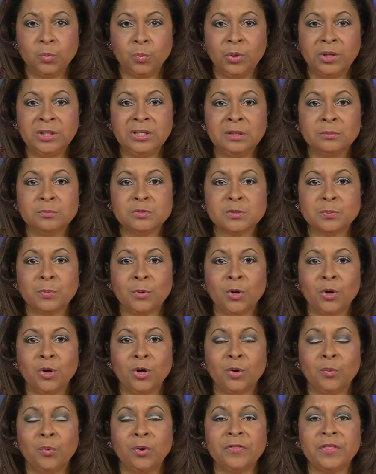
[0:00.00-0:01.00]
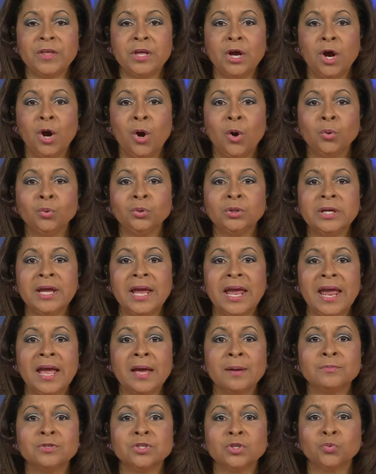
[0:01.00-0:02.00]
Williamsburg were the only
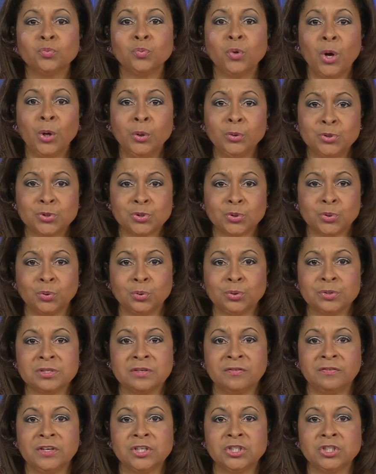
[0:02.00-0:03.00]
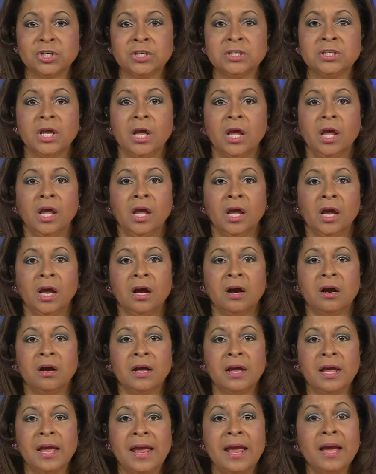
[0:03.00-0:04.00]
Hampton Road schools division,
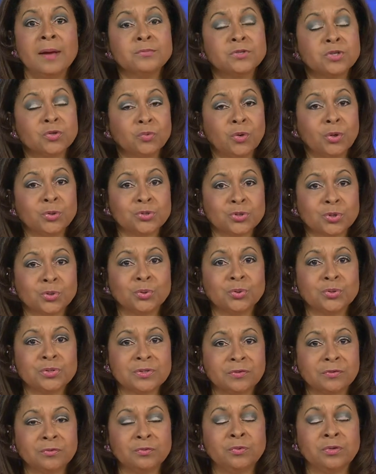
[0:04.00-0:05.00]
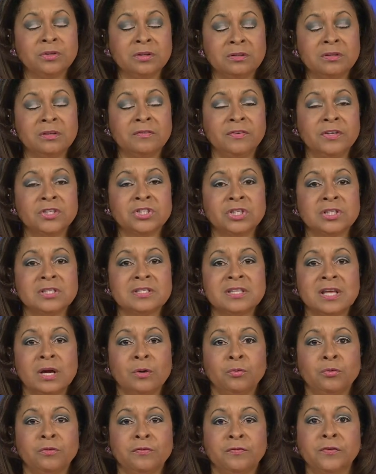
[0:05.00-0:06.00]
uh, Hampton Road schools divisions
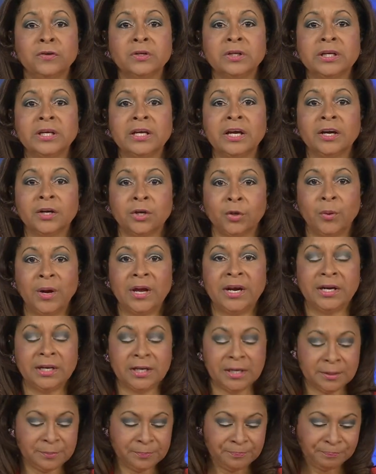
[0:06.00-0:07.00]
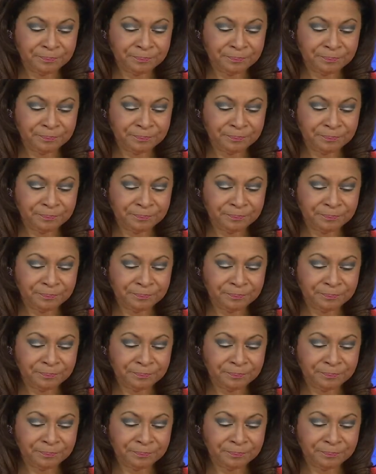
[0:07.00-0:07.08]
that were fully accredited.